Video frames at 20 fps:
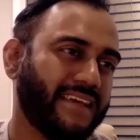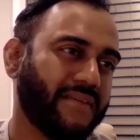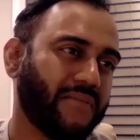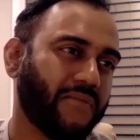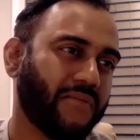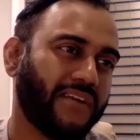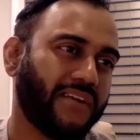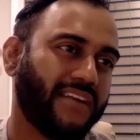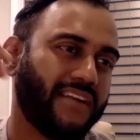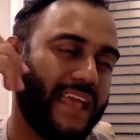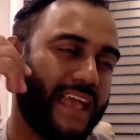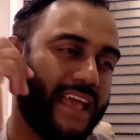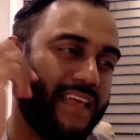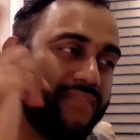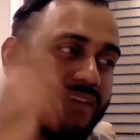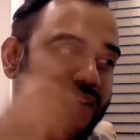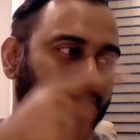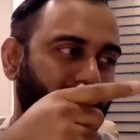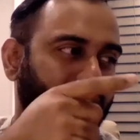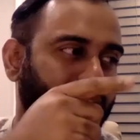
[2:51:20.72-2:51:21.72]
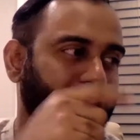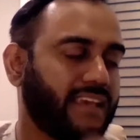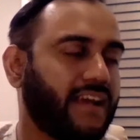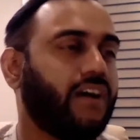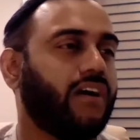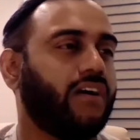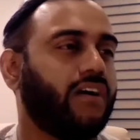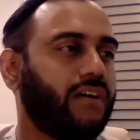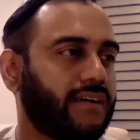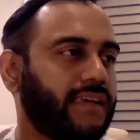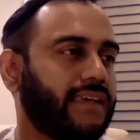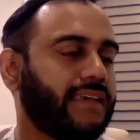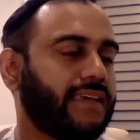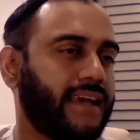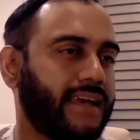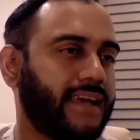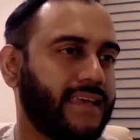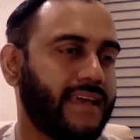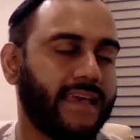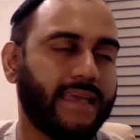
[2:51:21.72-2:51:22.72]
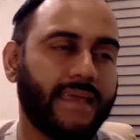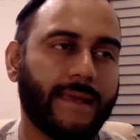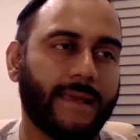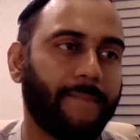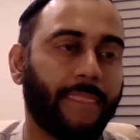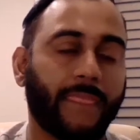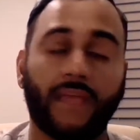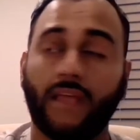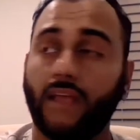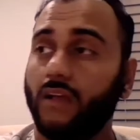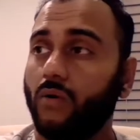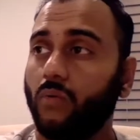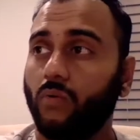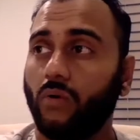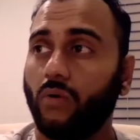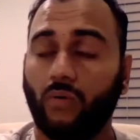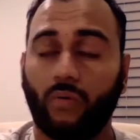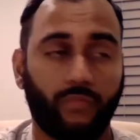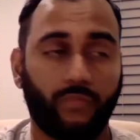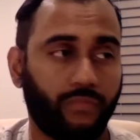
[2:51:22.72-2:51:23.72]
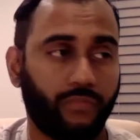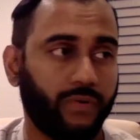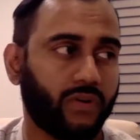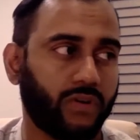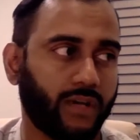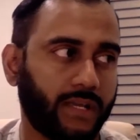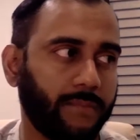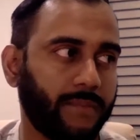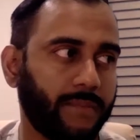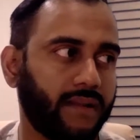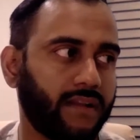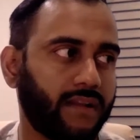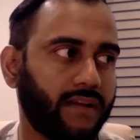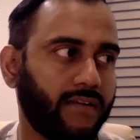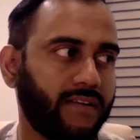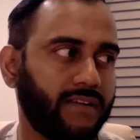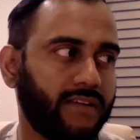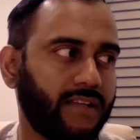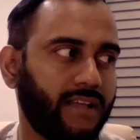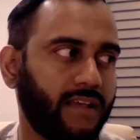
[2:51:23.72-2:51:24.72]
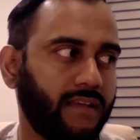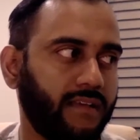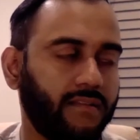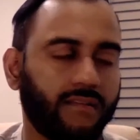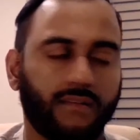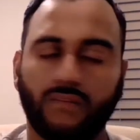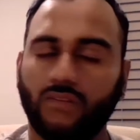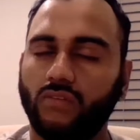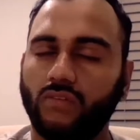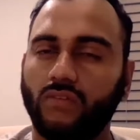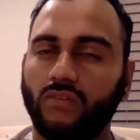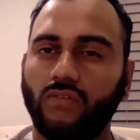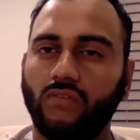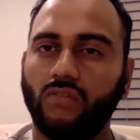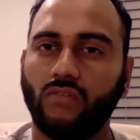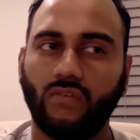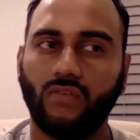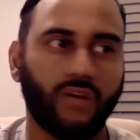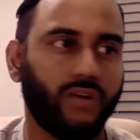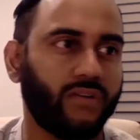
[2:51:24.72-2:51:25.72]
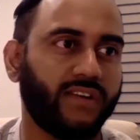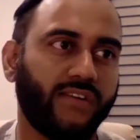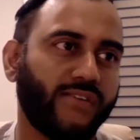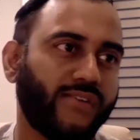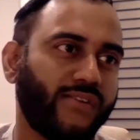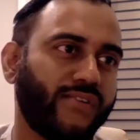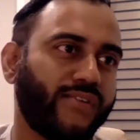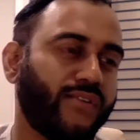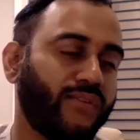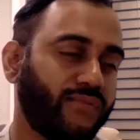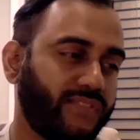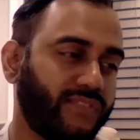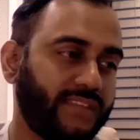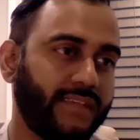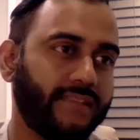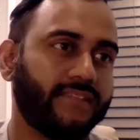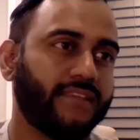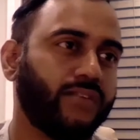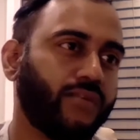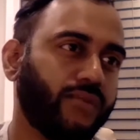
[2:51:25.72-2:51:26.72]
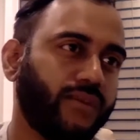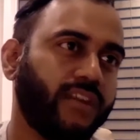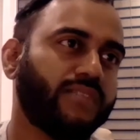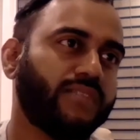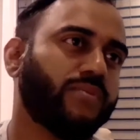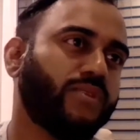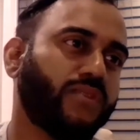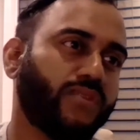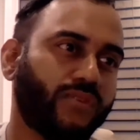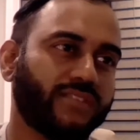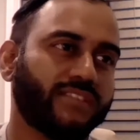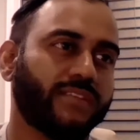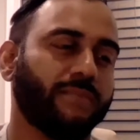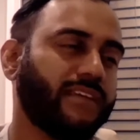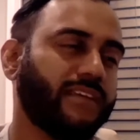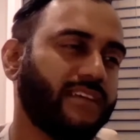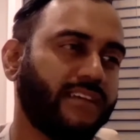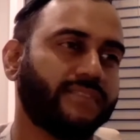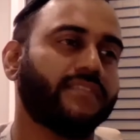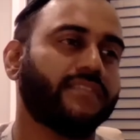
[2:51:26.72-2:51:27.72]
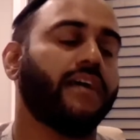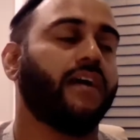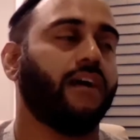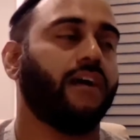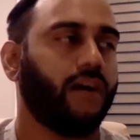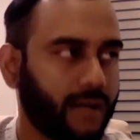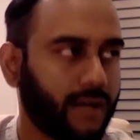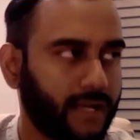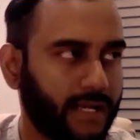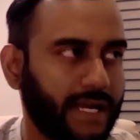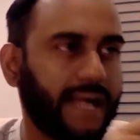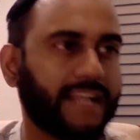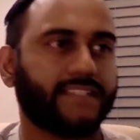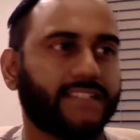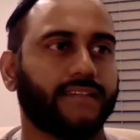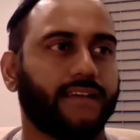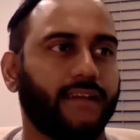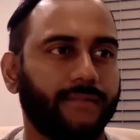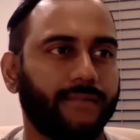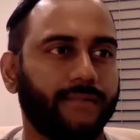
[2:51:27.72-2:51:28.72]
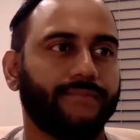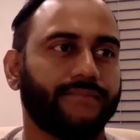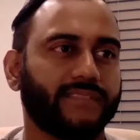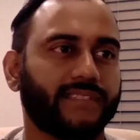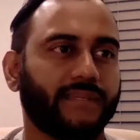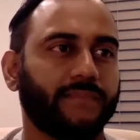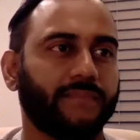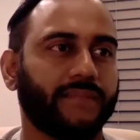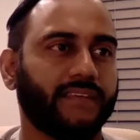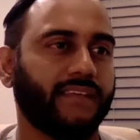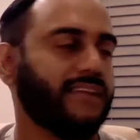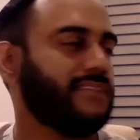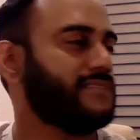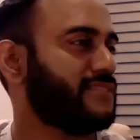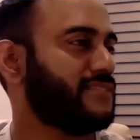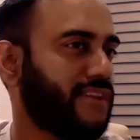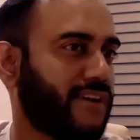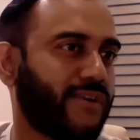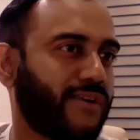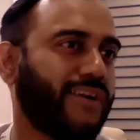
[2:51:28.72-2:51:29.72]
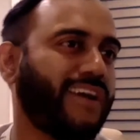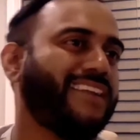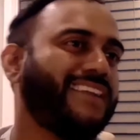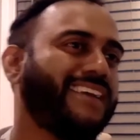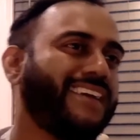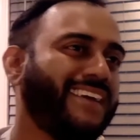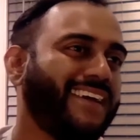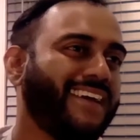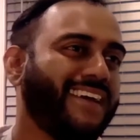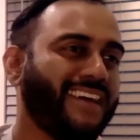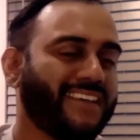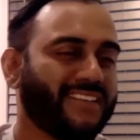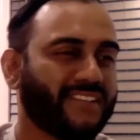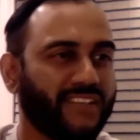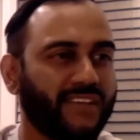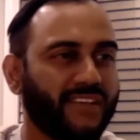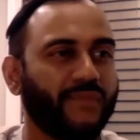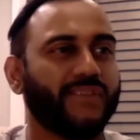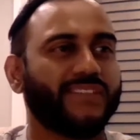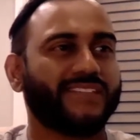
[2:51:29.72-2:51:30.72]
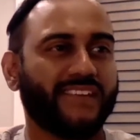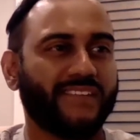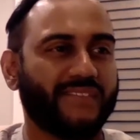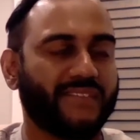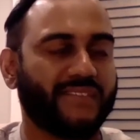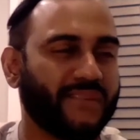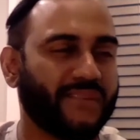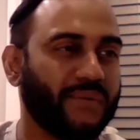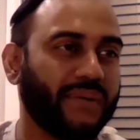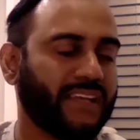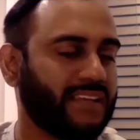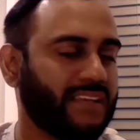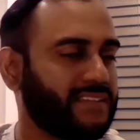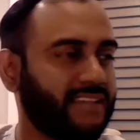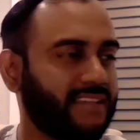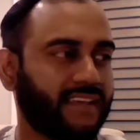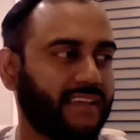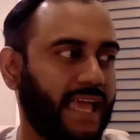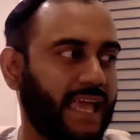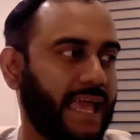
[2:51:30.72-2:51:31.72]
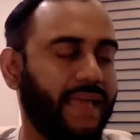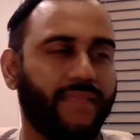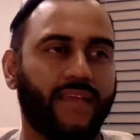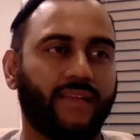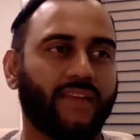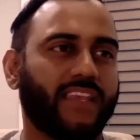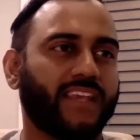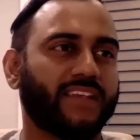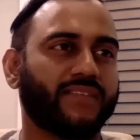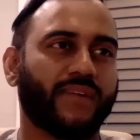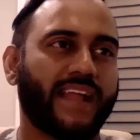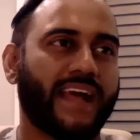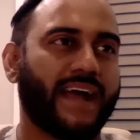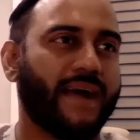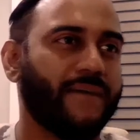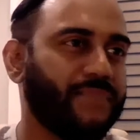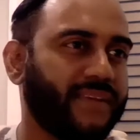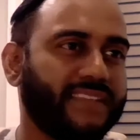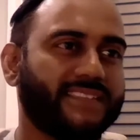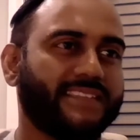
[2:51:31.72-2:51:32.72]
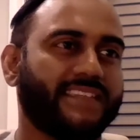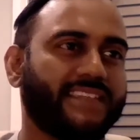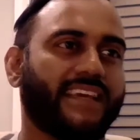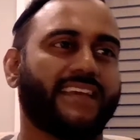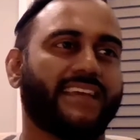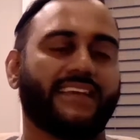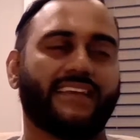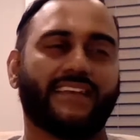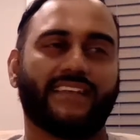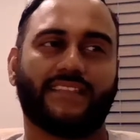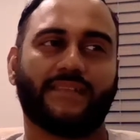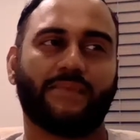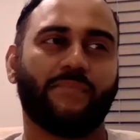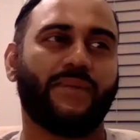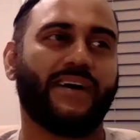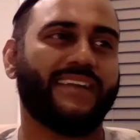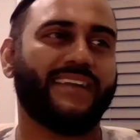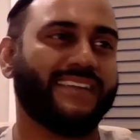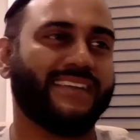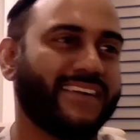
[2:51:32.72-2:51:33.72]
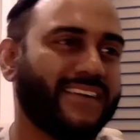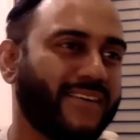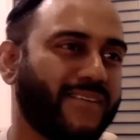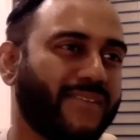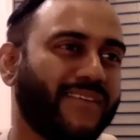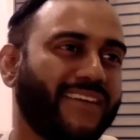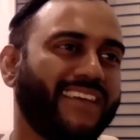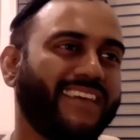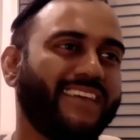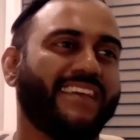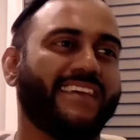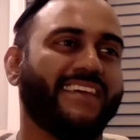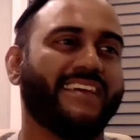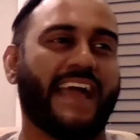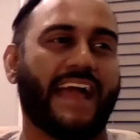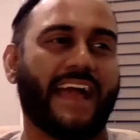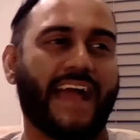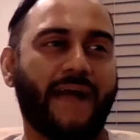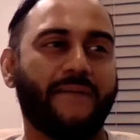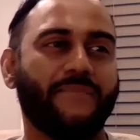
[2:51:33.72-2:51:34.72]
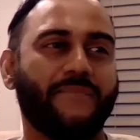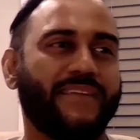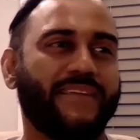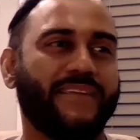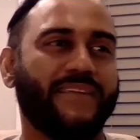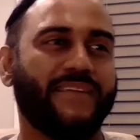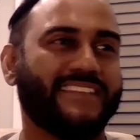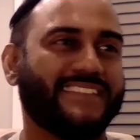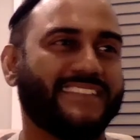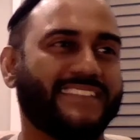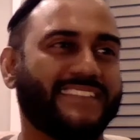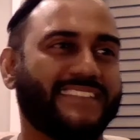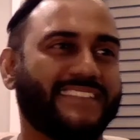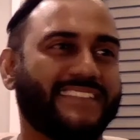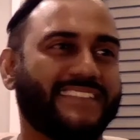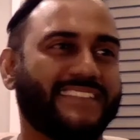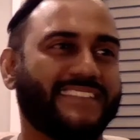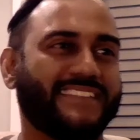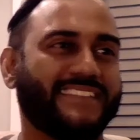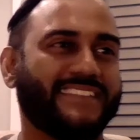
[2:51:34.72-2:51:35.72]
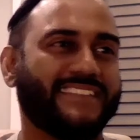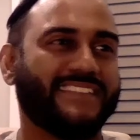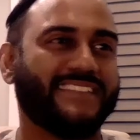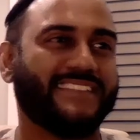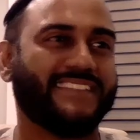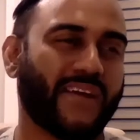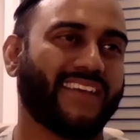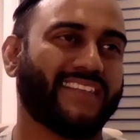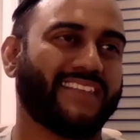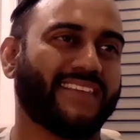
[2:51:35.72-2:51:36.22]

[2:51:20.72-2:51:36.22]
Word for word: And they're like, oh, okay, yeah. We're cooking mutton curry today? No. These ingredients, we're going to cook something else. Gotcha. Something else. All right. So then we start doing it. It's like, and then guess what happens? Like the mutton curry habits kick in. Right?